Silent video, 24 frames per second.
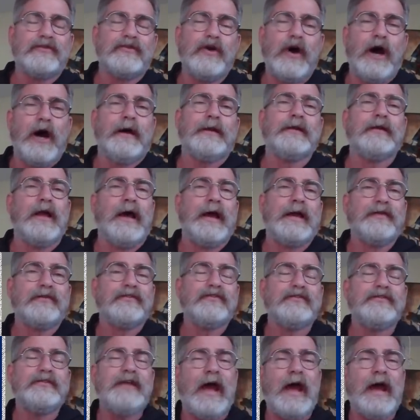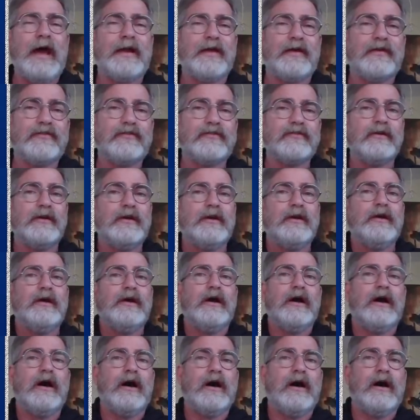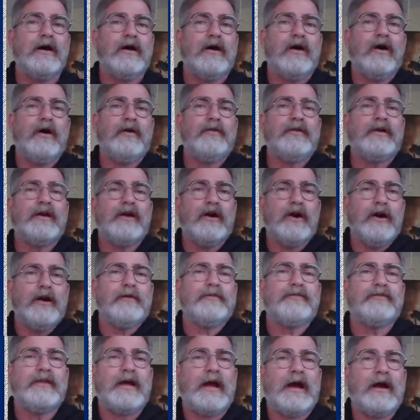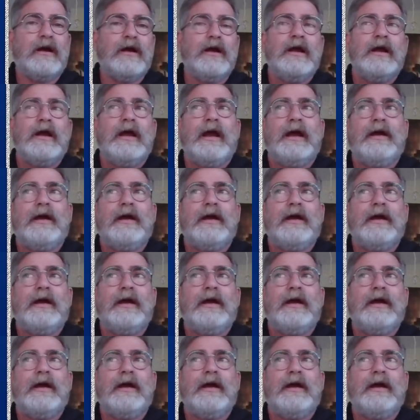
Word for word: godlike status uh, on the earth there,